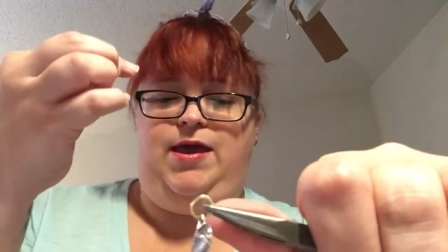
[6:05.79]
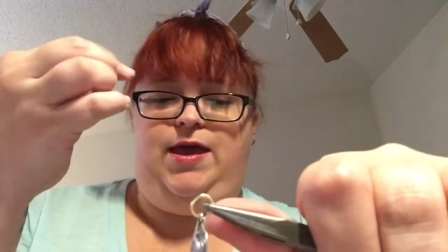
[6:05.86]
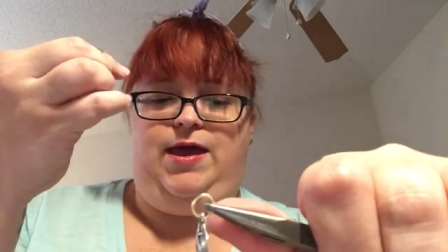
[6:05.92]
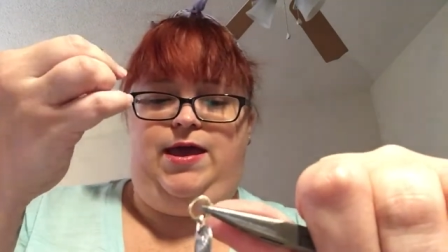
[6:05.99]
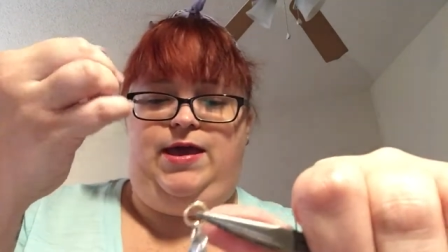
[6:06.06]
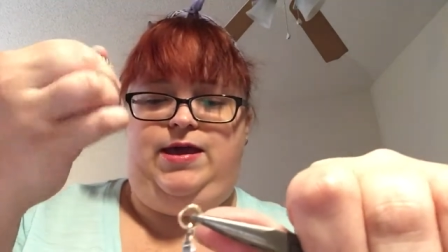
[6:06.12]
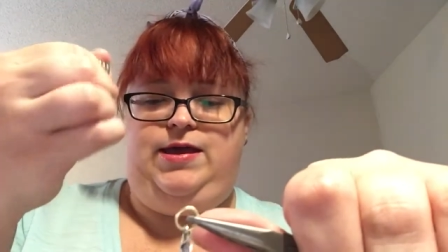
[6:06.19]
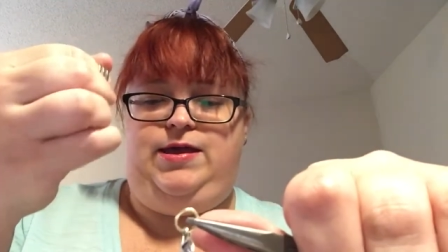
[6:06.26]

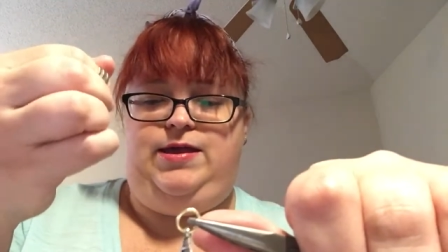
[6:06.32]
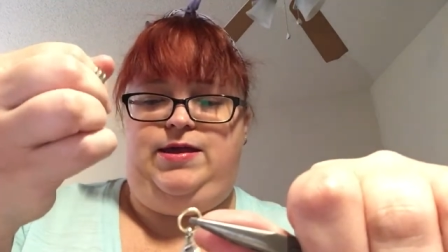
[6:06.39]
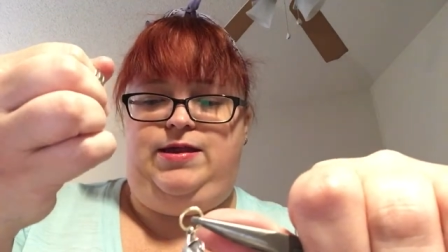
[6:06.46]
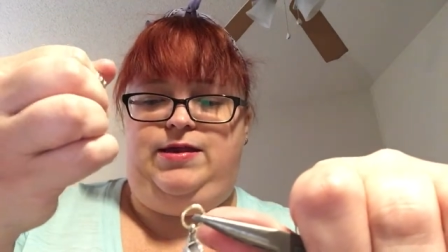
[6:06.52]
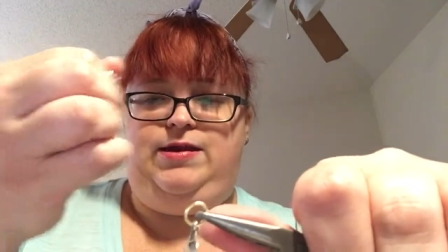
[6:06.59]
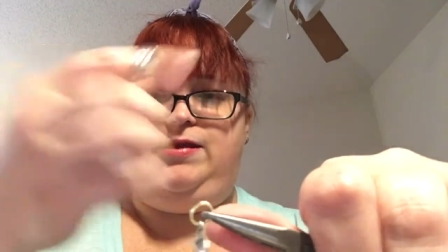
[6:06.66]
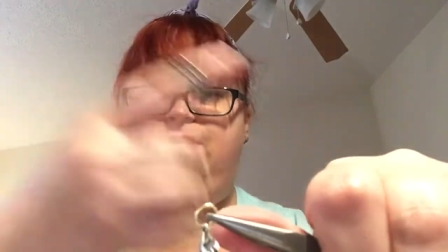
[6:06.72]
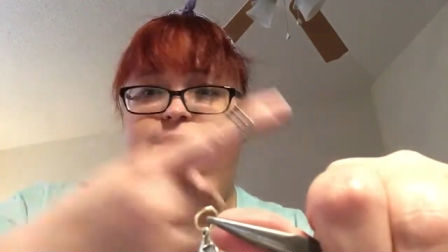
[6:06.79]

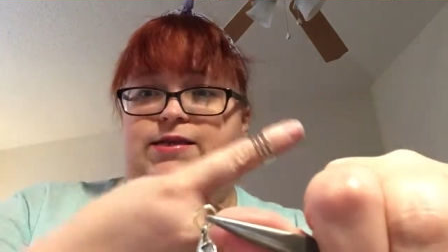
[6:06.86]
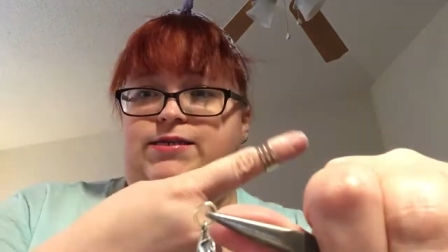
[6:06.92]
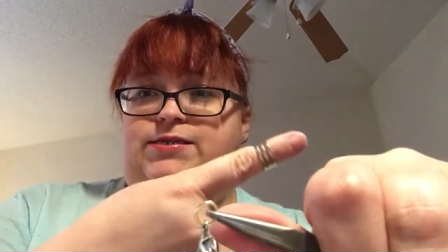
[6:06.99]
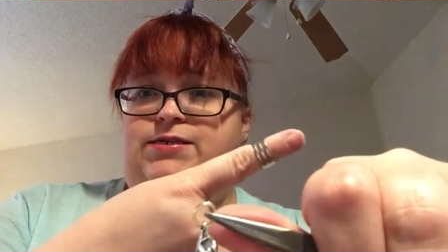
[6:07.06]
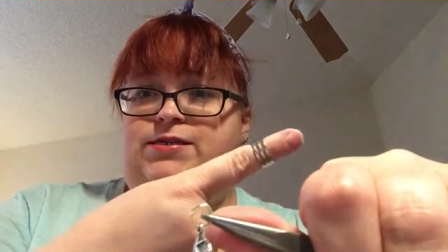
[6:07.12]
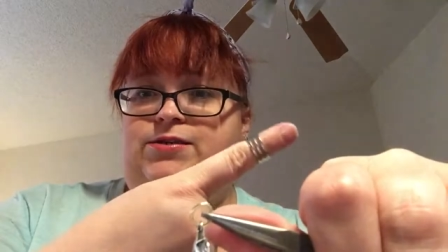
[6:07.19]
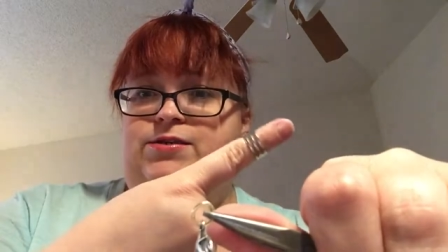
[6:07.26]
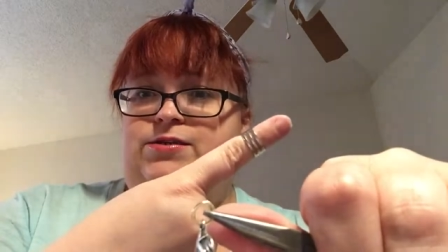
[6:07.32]
And
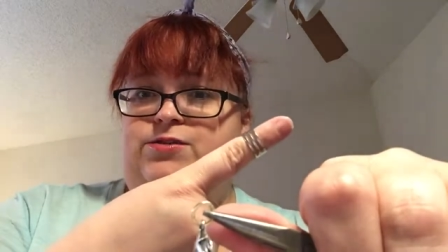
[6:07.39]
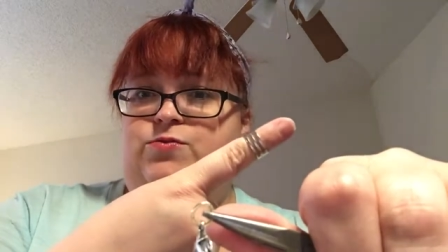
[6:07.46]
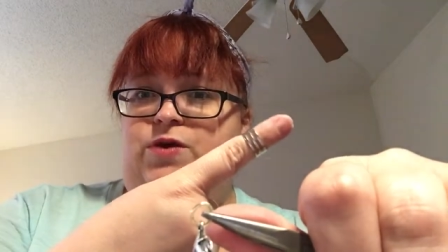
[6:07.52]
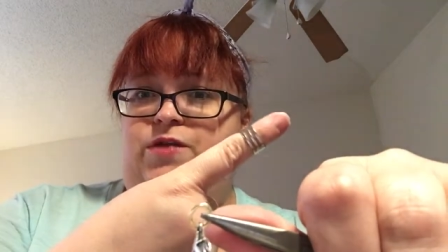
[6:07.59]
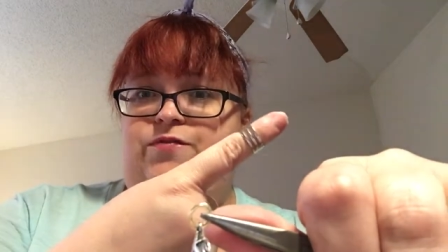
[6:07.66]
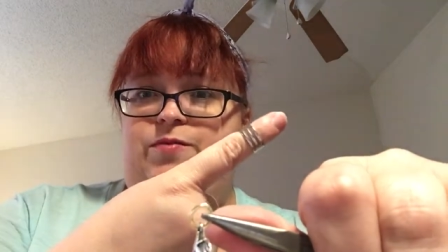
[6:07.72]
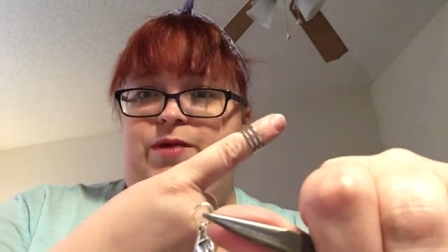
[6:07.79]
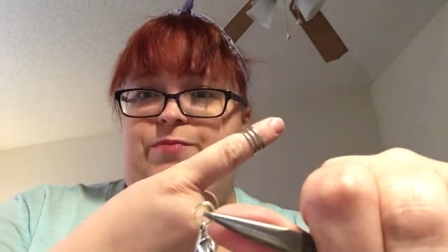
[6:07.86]
this is one of them.